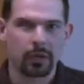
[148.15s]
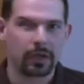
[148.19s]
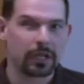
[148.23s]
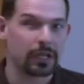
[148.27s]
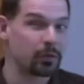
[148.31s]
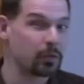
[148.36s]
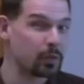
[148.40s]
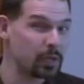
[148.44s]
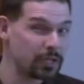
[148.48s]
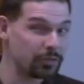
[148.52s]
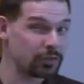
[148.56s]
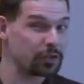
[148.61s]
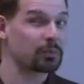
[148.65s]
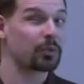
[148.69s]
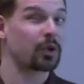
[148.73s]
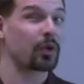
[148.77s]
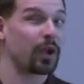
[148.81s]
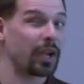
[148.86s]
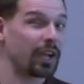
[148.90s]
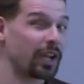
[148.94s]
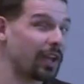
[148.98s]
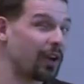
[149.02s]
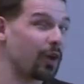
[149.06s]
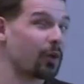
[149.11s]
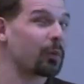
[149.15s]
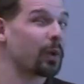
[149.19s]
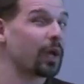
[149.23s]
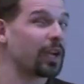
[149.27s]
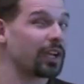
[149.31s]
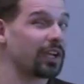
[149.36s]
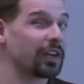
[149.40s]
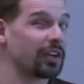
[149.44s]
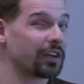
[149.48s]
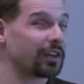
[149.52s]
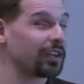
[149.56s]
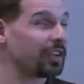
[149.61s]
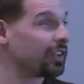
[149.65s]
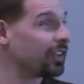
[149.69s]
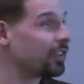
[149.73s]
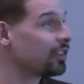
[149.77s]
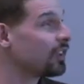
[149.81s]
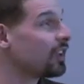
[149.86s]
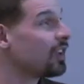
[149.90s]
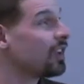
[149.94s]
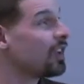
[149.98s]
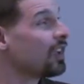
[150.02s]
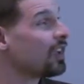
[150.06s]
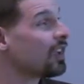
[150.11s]
in Oregon, we have some great alpine
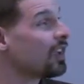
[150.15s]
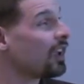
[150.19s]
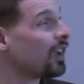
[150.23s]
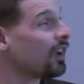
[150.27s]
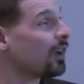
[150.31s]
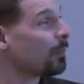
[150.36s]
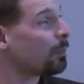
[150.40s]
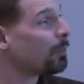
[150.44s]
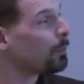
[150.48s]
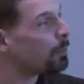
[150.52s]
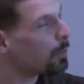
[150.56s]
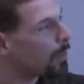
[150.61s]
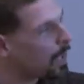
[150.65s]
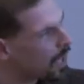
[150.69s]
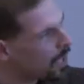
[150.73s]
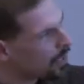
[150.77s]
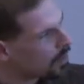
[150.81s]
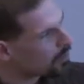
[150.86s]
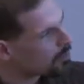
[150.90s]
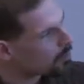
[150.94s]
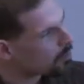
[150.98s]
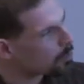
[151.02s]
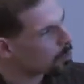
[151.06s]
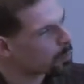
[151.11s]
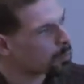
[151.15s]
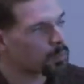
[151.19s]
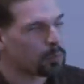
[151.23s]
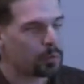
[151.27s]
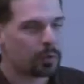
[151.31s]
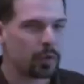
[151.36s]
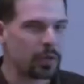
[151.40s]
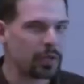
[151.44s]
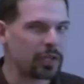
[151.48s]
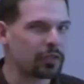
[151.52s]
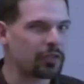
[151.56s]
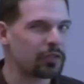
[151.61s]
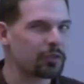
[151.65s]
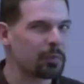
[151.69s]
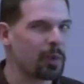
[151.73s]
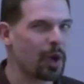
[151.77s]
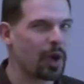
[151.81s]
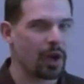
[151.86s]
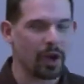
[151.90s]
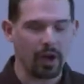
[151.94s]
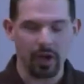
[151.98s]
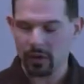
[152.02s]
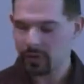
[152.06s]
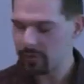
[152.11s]
areas, uh, but pretty
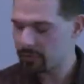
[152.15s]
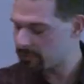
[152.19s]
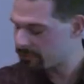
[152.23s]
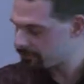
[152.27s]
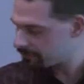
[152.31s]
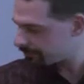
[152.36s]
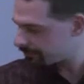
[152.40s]
small.